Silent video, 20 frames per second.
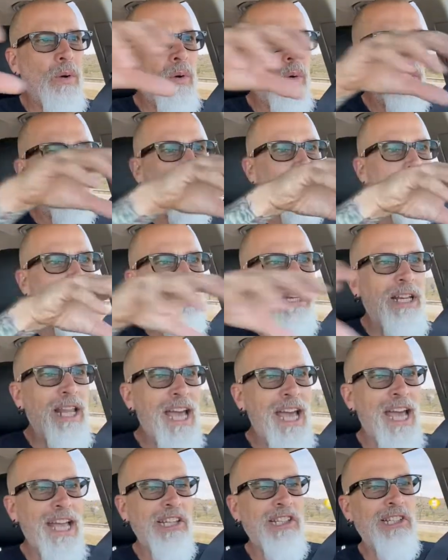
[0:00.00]
would be
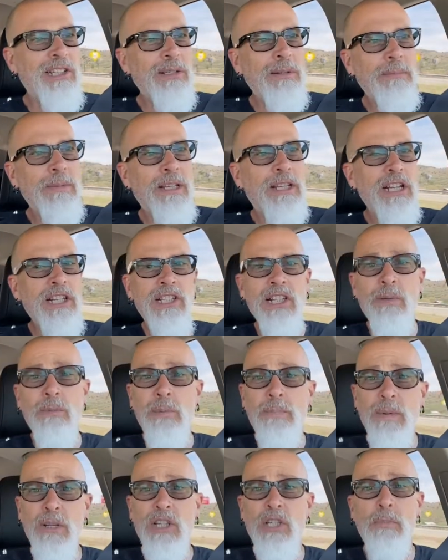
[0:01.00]
less because they
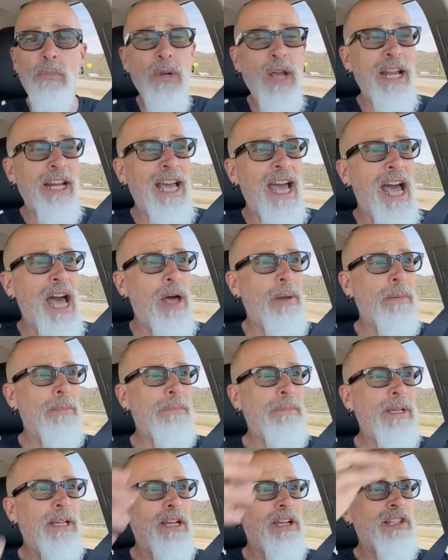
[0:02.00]
would be spread out
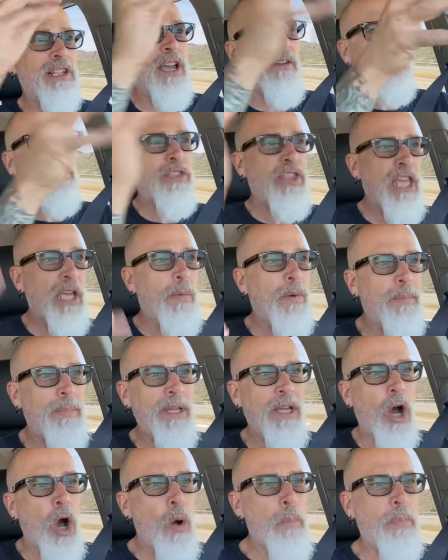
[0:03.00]
because everything would
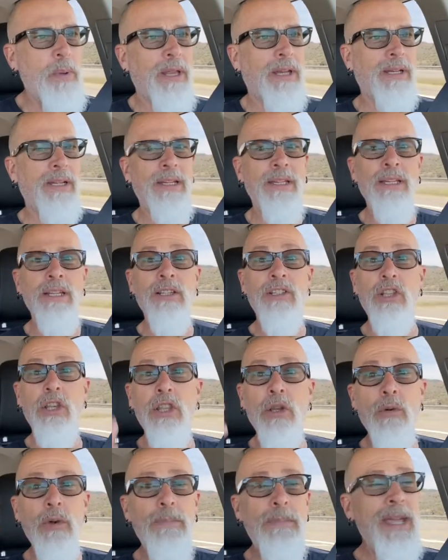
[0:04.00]
be open. So
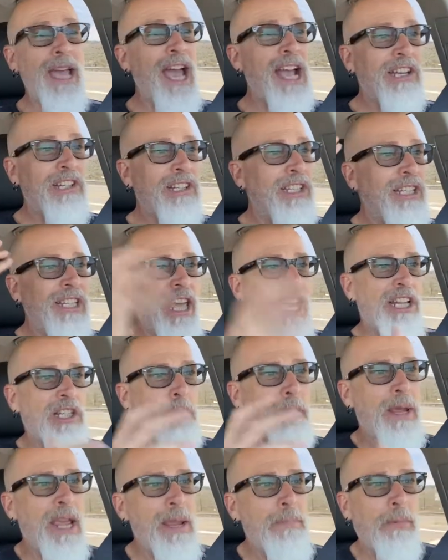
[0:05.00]
there would be actually
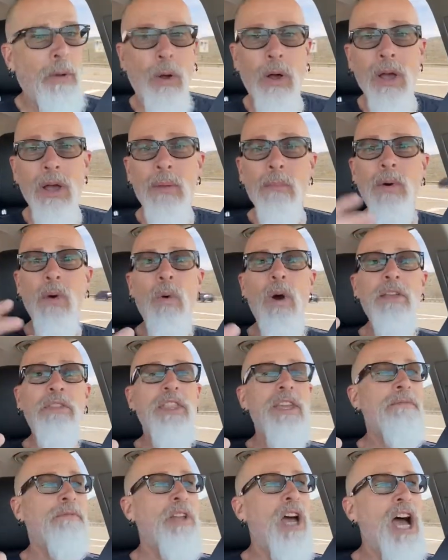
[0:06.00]
less people. But what
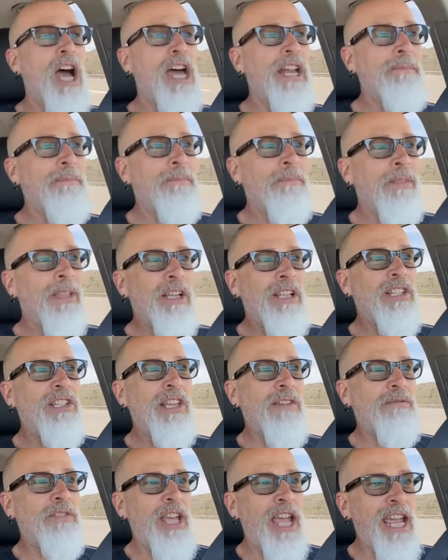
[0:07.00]
they've done is
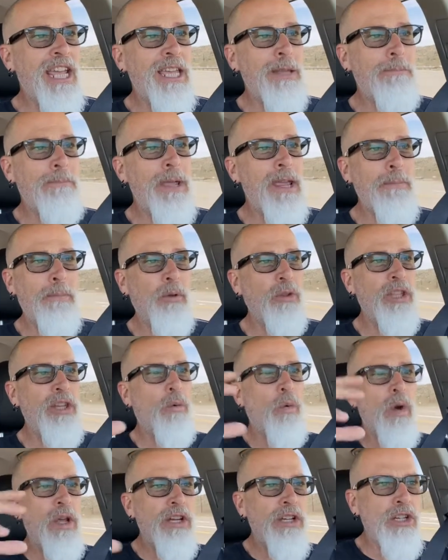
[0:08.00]
they've taken people that
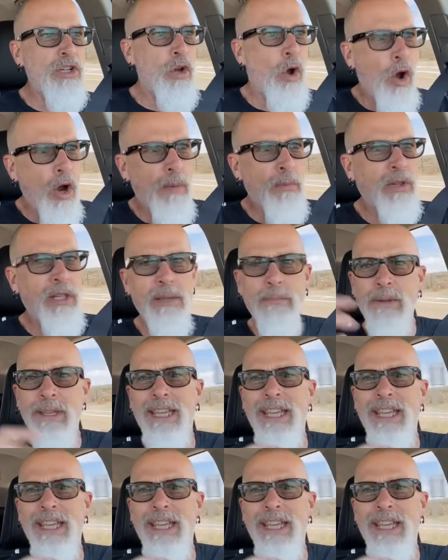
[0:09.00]
wouldn't normally be